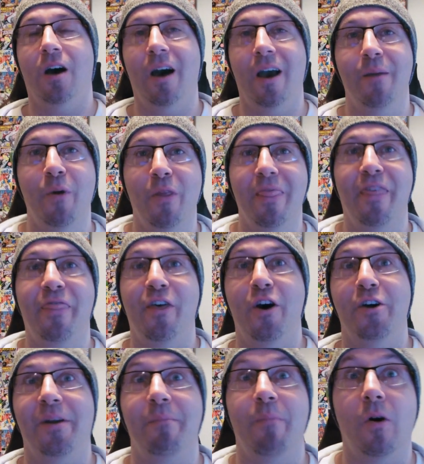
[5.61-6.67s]
I am on the
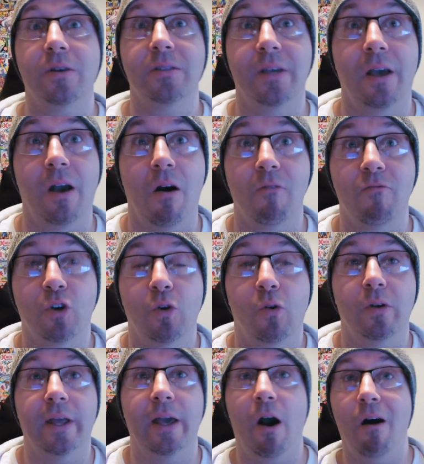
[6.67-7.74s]
third unboxing
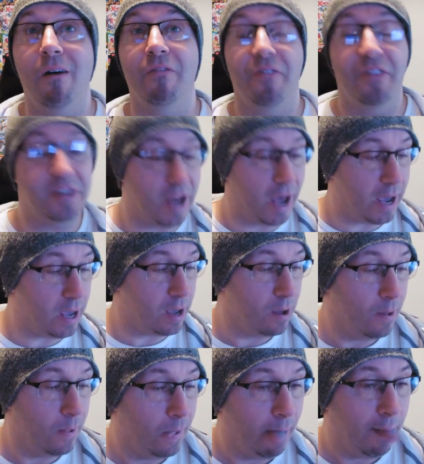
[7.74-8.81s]
recording of the day.
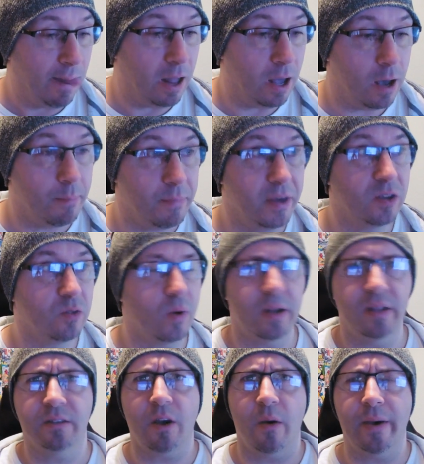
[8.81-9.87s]
This
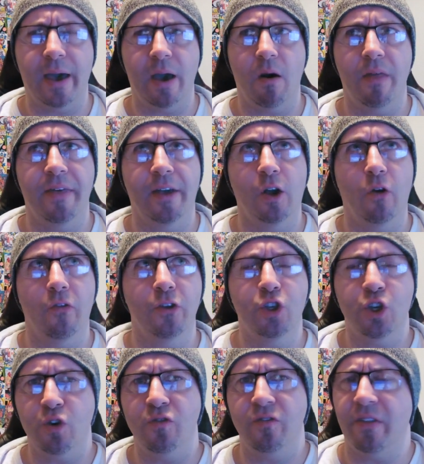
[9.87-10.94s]
one is going out, I think, on the
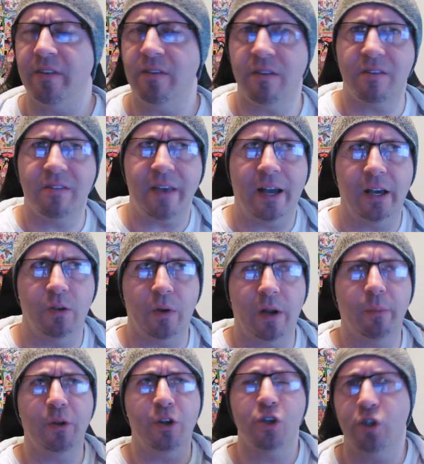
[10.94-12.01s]
Tuesday. This is the second one
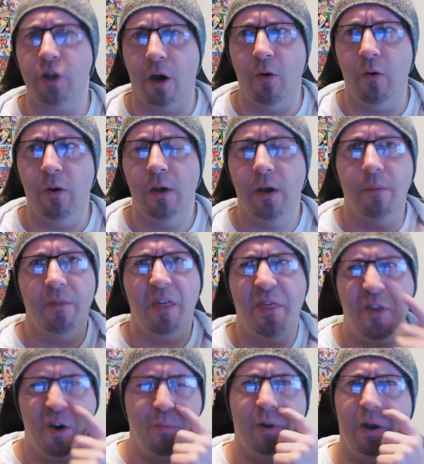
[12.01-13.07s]
I'm going to show, but the
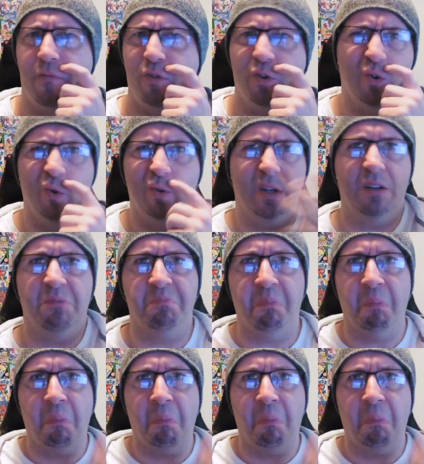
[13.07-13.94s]
third one I've recorded.